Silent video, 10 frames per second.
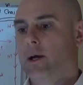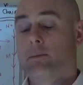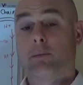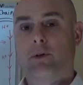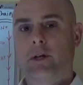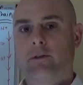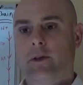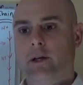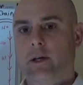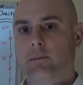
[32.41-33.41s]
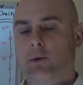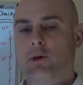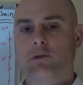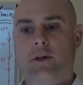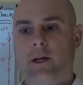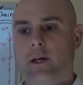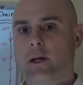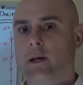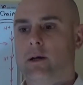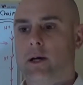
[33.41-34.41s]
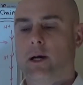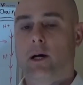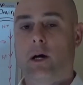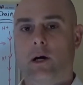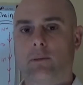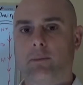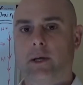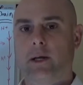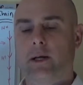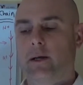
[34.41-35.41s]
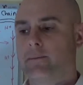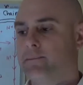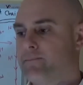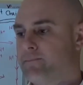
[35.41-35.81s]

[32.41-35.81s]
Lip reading: breathing, moving, heart beating,